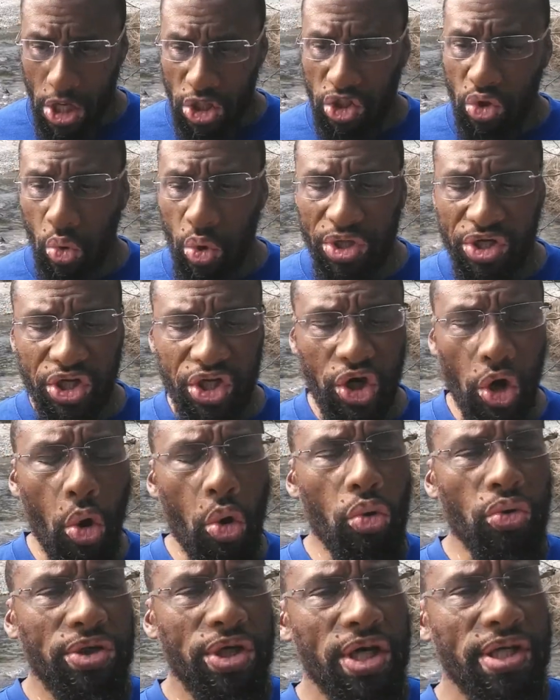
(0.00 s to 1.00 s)
So it
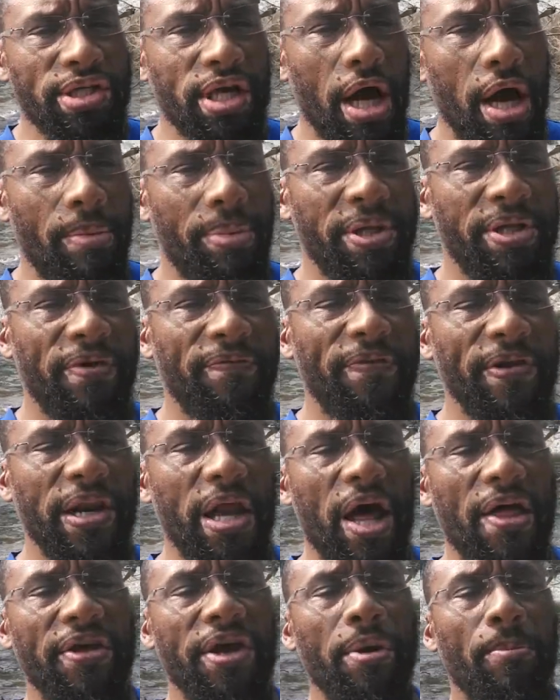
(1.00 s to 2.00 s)
shows us,
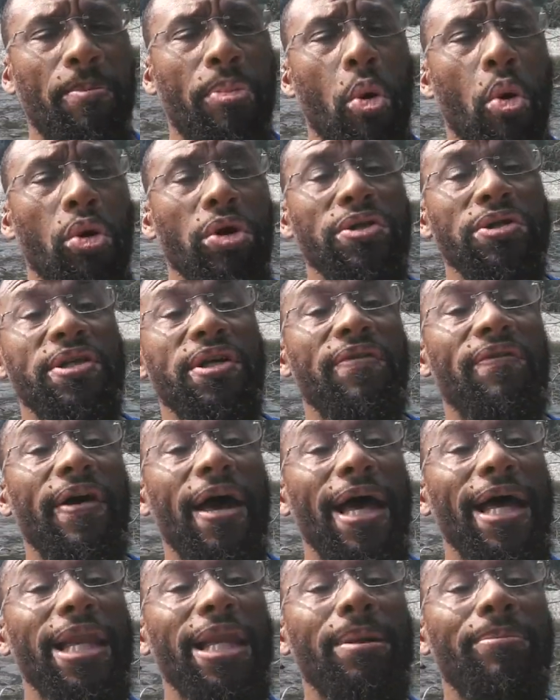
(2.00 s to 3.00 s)
ahabatifillah, the importance of
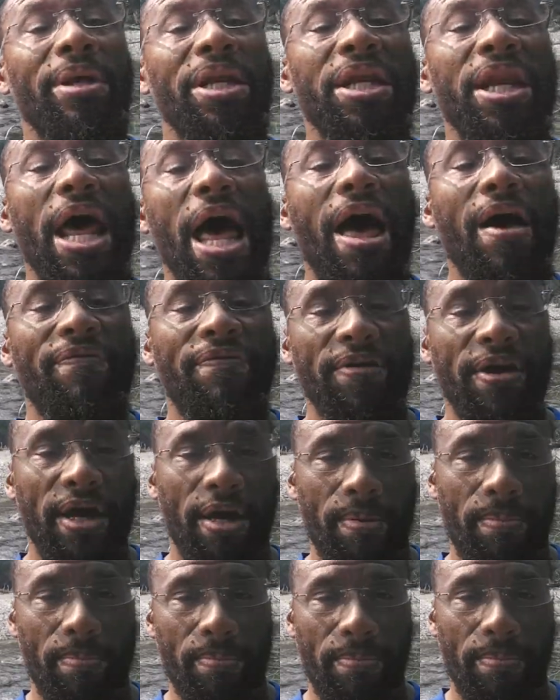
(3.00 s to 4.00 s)
ilm and